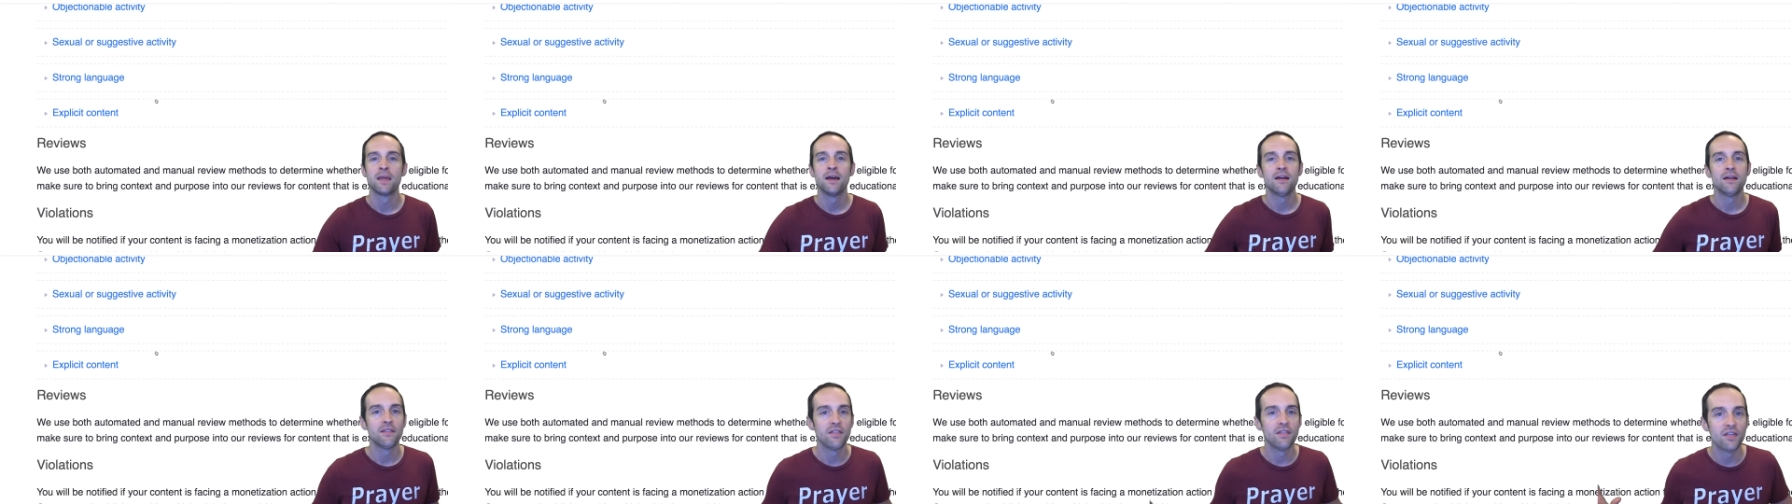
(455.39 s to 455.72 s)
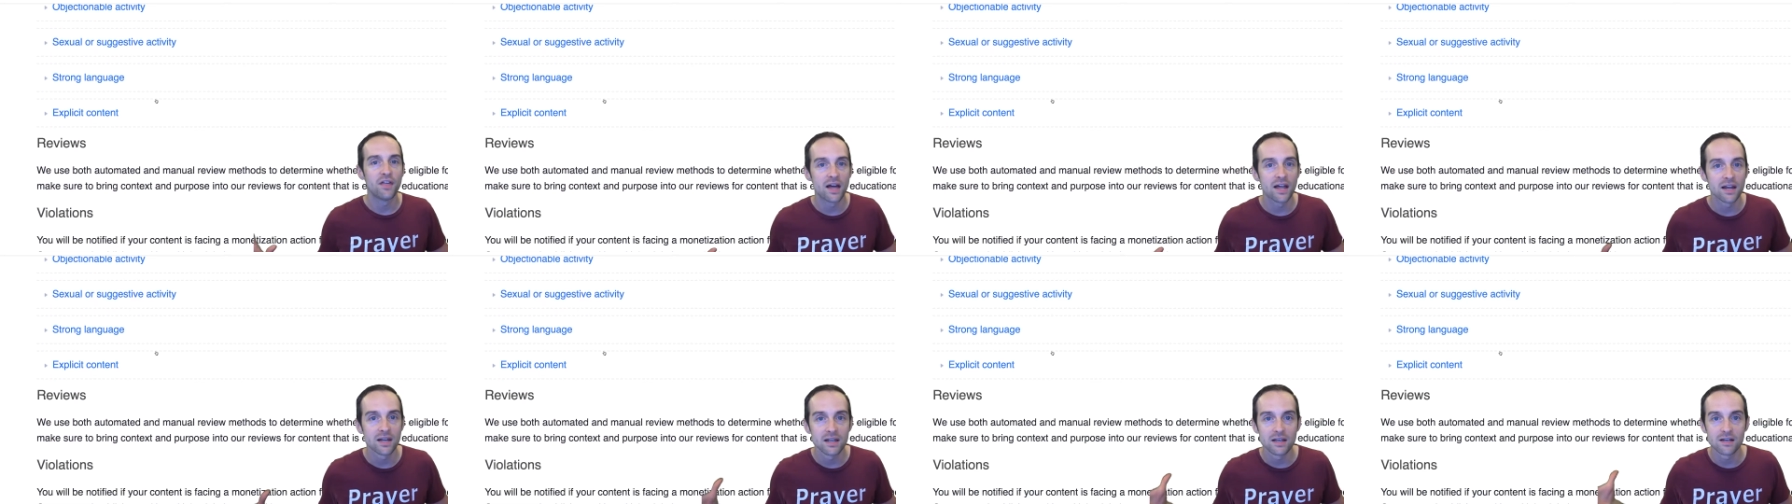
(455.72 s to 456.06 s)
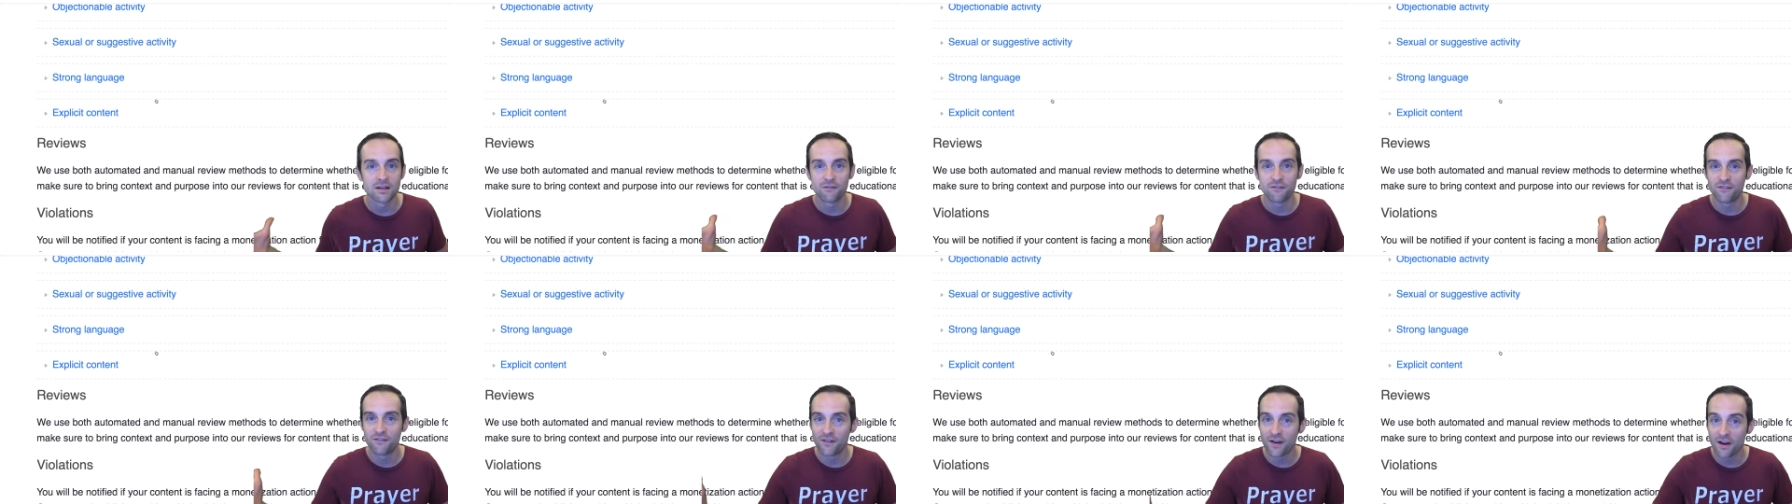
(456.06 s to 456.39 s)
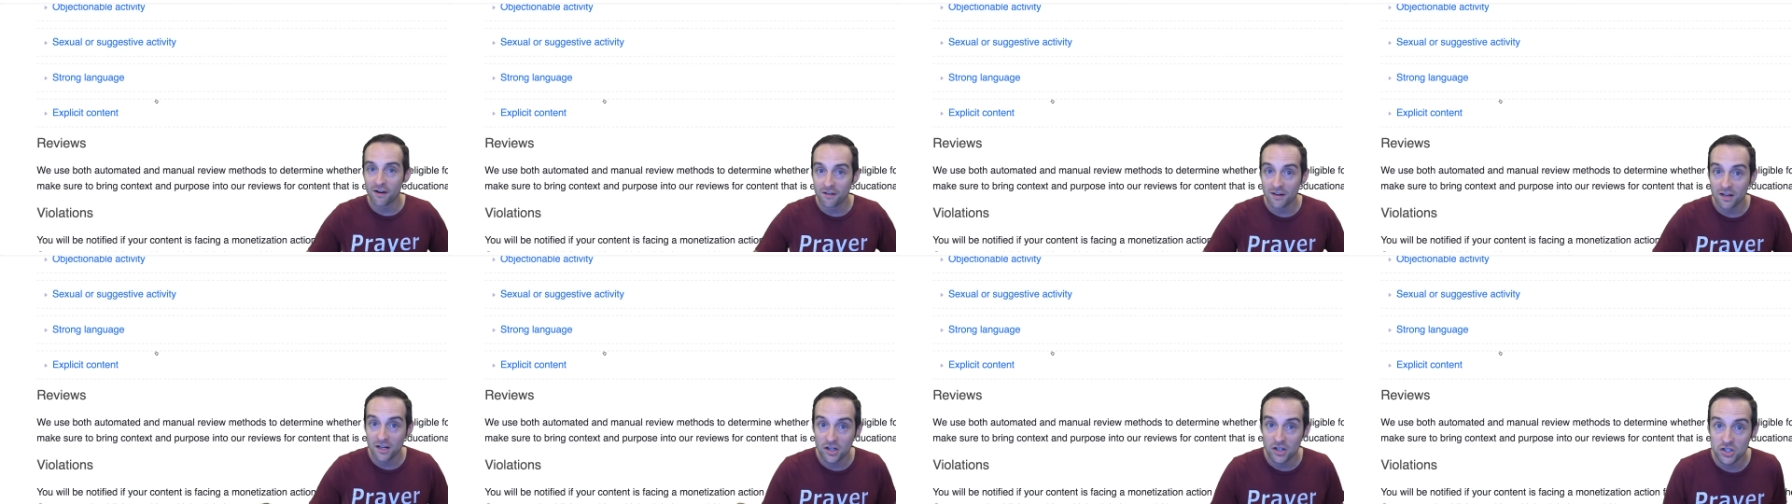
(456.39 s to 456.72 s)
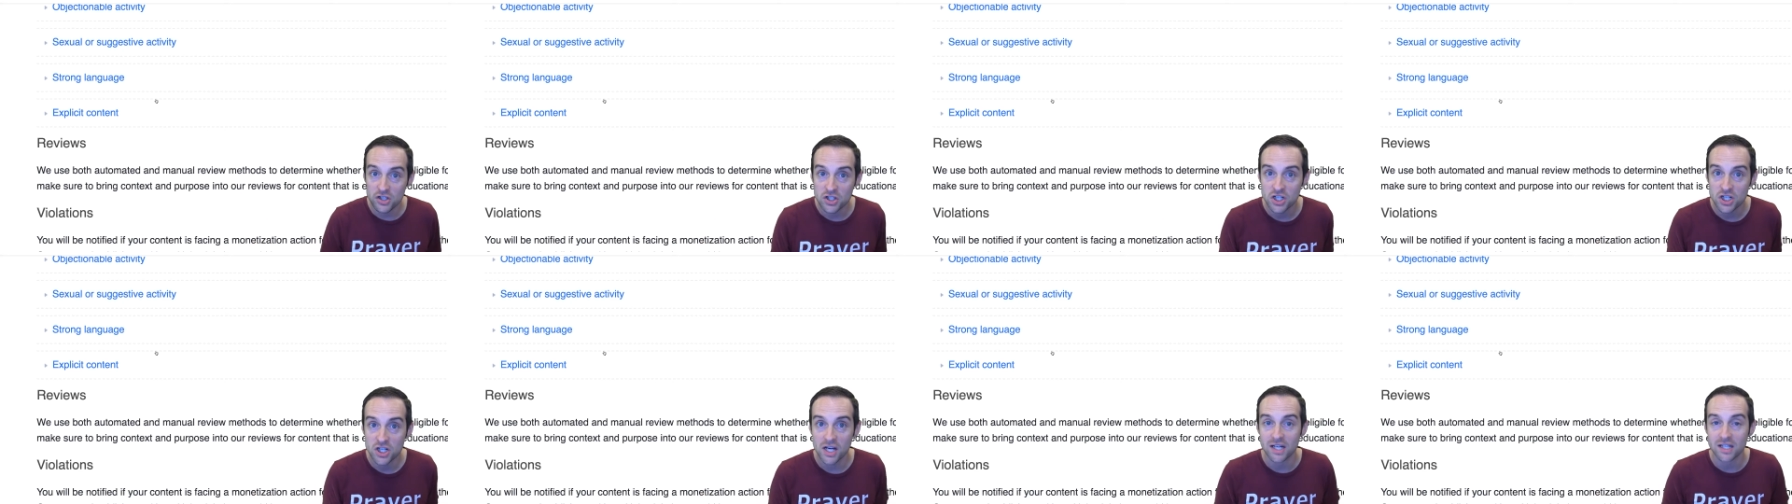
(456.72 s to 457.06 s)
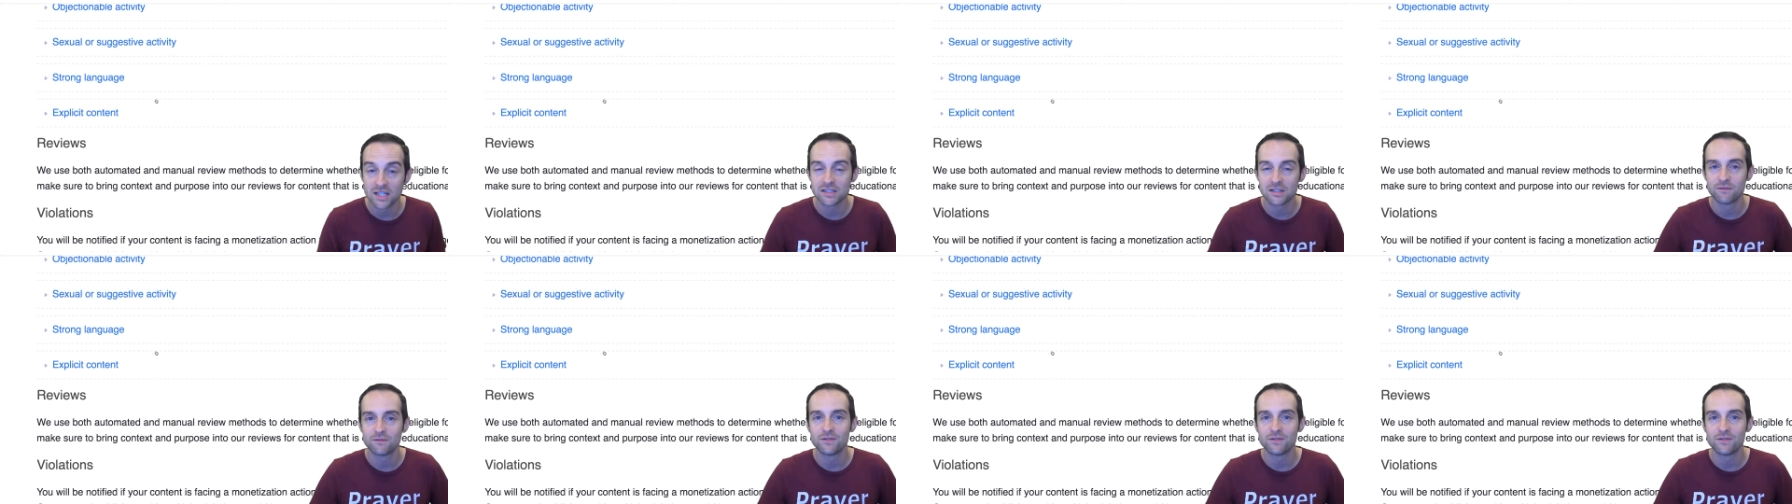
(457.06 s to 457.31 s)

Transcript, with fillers: then very good chance of